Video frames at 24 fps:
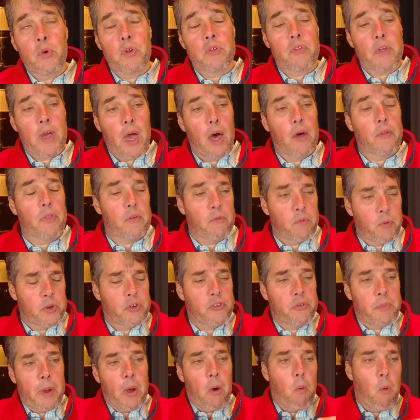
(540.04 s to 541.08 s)
is health, if we
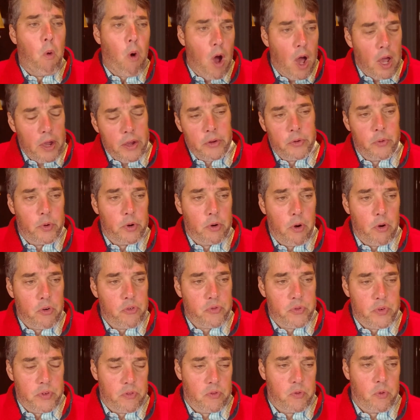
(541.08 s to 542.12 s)
should be able to walk into a
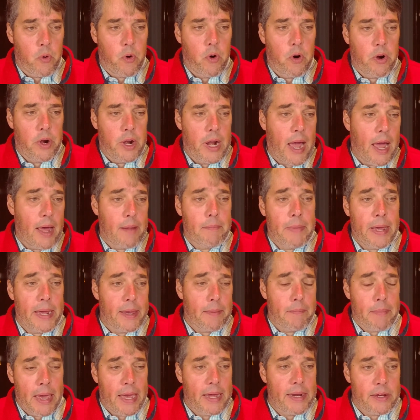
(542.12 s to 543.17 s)
grocery store and not
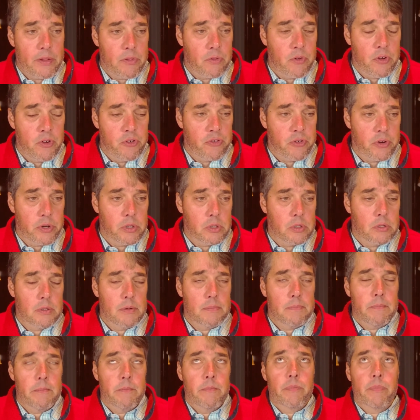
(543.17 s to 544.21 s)
make a bad decision,
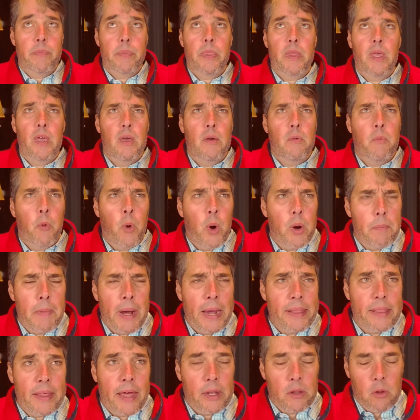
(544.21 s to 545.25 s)
what
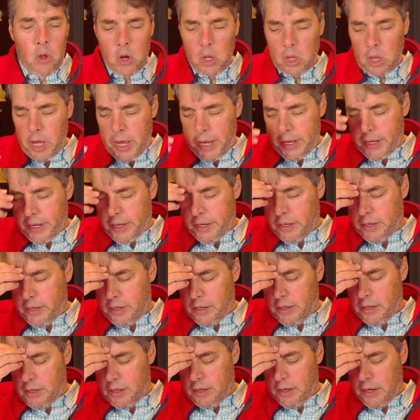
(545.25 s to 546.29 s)
might that look like?
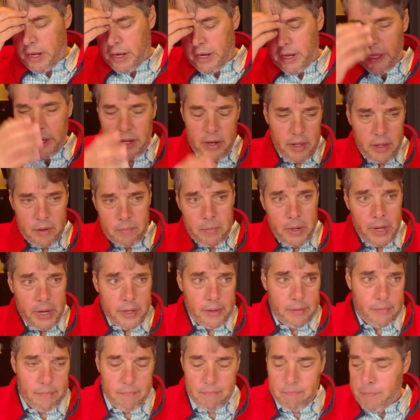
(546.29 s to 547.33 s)
And in
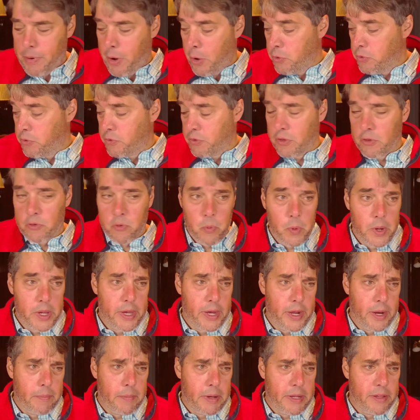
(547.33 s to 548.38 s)
my post this
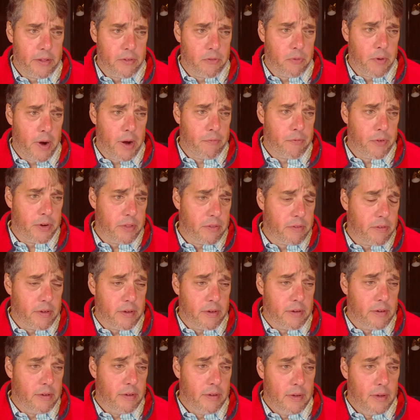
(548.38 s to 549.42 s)
weekend, I made this reference
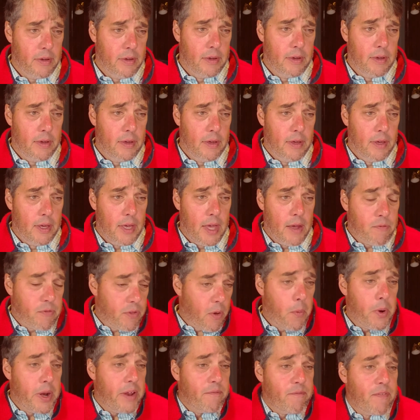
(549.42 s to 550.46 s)
to if
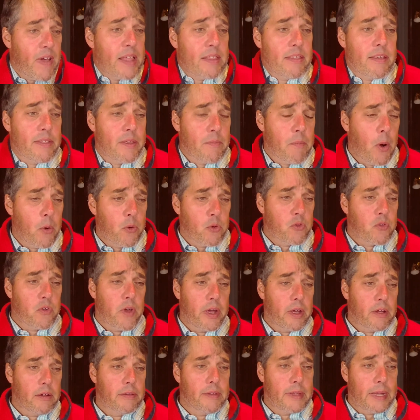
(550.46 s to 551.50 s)
someone invented the
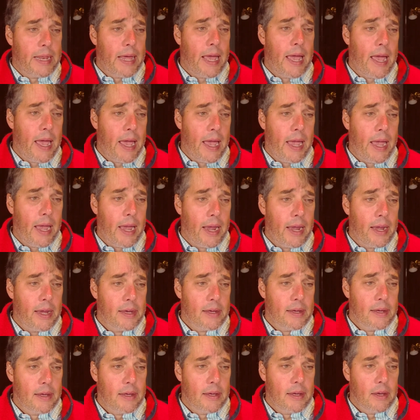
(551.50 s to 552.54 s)
motorcycle today,
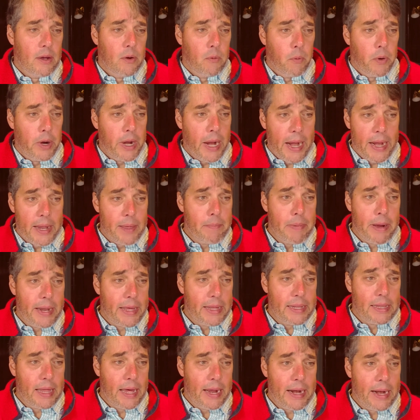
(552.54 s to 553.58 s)
would
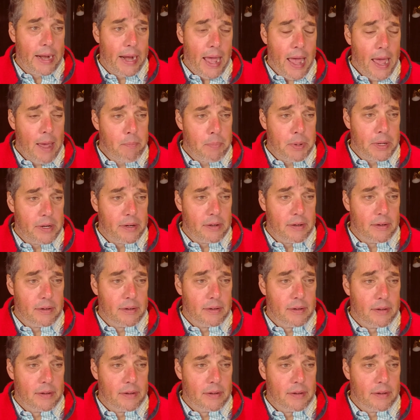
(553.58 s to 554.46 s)
anybody let it happen?